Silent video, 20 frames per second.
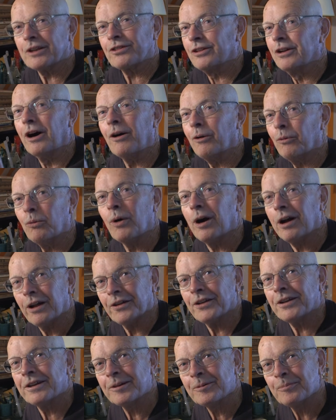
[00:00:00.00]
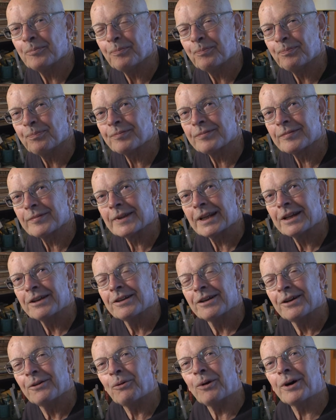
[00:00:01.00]
is not 1.
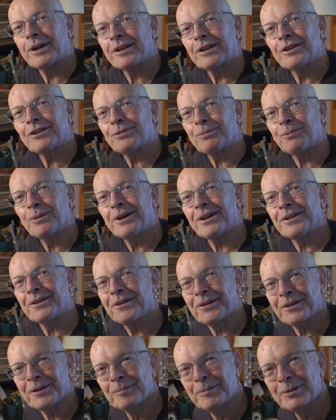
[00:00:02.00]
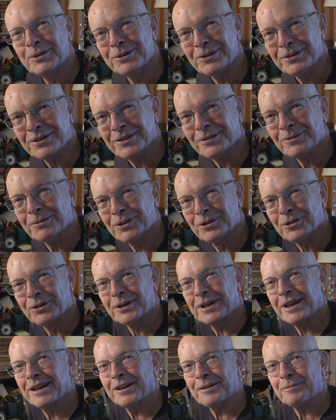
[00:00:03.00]
What is 1 on the moon? Would
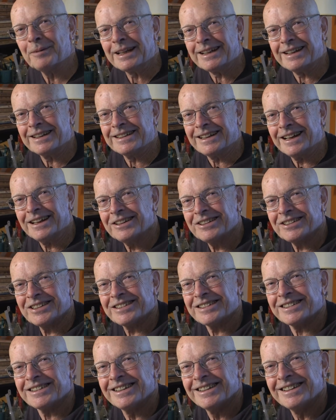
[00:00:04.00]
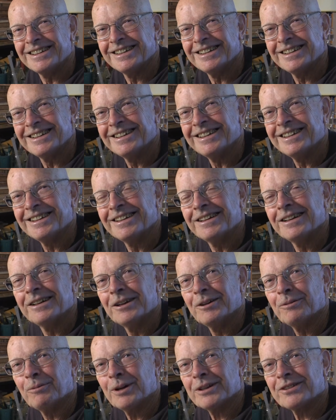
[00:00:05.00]
you care to make a guess?
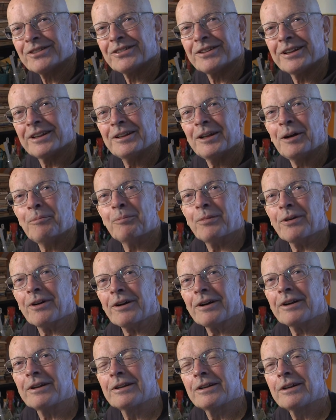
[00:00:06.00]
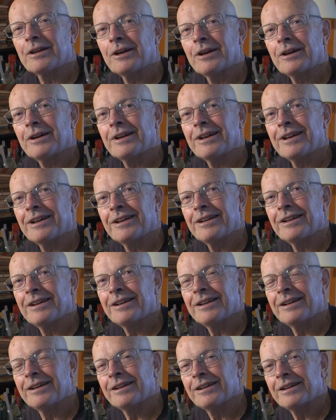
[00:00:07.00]
What's the number? Is it
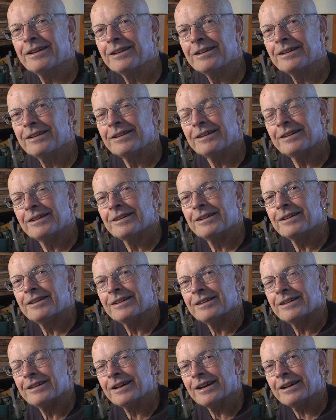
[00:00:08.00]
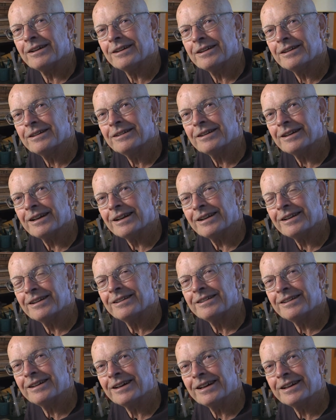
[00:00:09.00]
I haven't thought about it. Is it
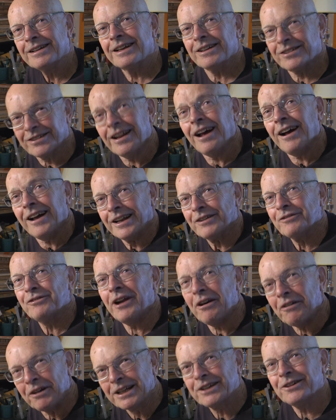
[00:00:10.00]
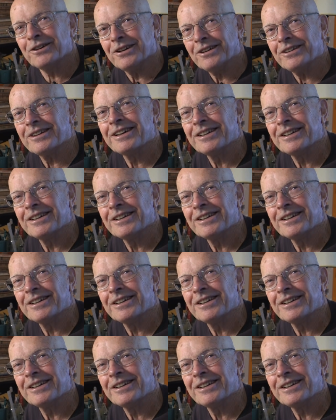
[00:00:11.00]
nine? Is nine. Very good.